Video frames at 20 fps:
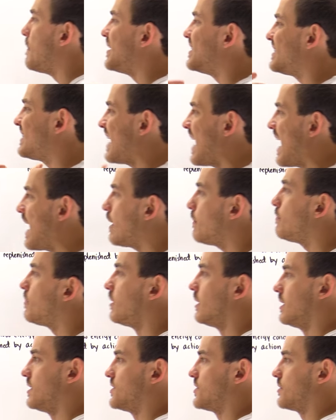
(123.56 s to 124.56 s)

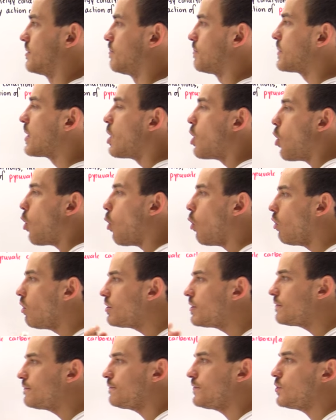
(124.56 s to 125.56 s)
metabolism.
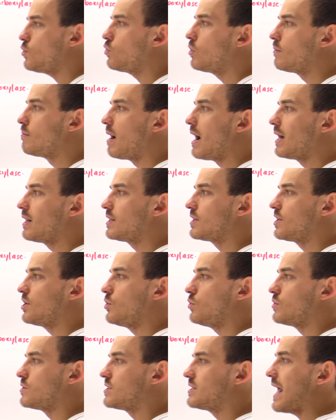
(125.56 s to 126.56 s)
All the fuel
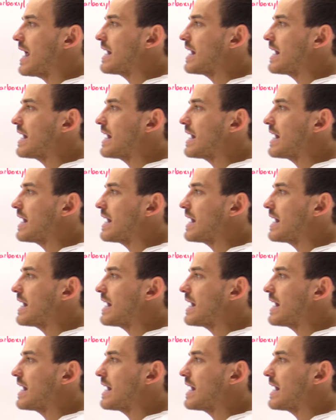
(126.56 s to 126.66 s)
molecules